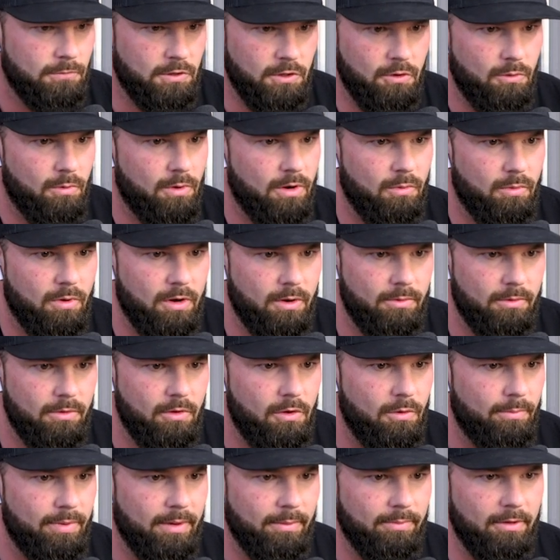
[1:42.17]
do you want to work with
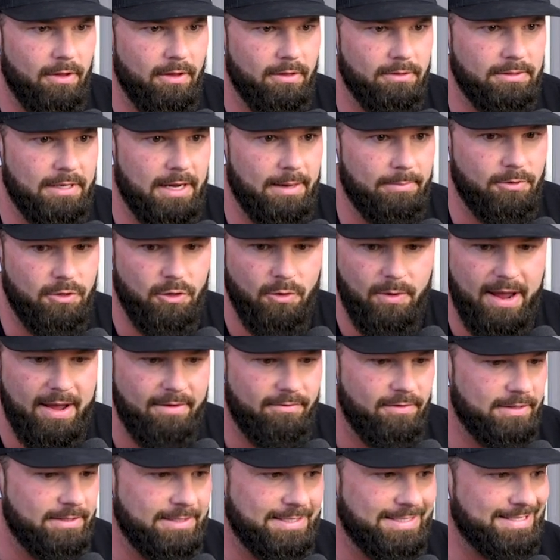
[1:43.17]
old people all the time? Do you
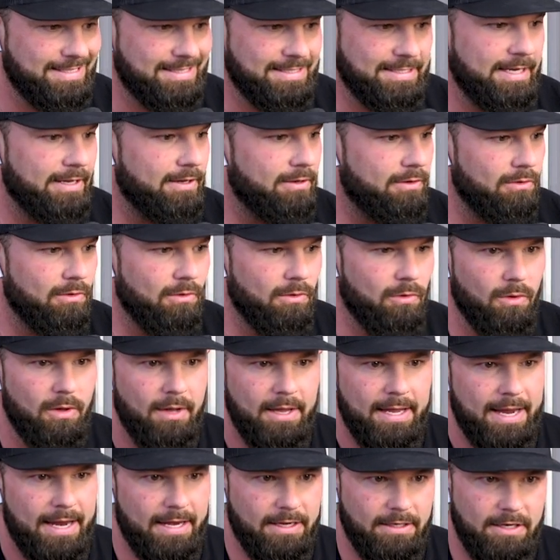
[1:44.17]
have a skill
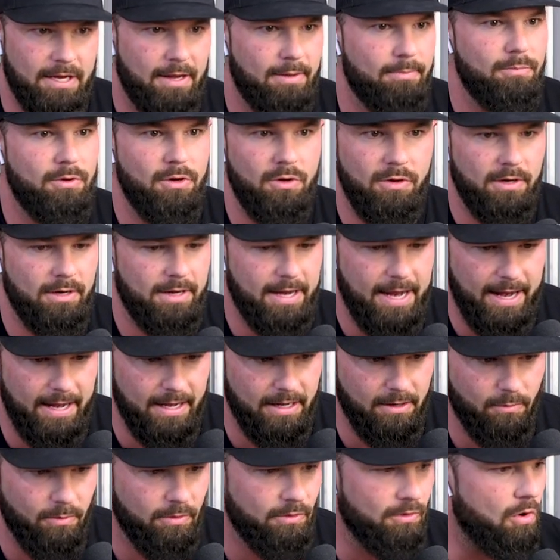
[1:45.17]
in
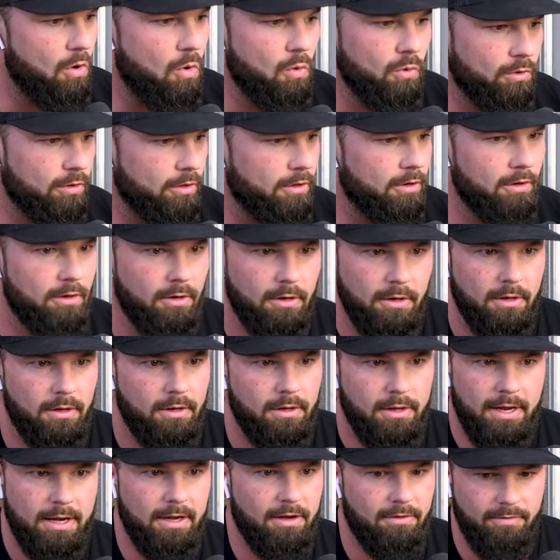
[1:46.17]
communicating with older
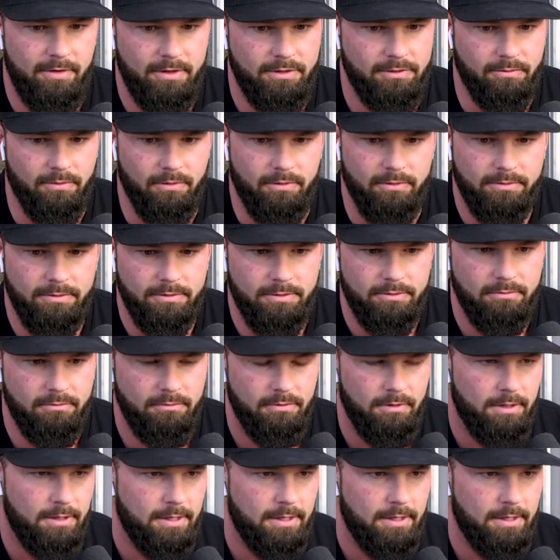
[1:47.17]
individuals?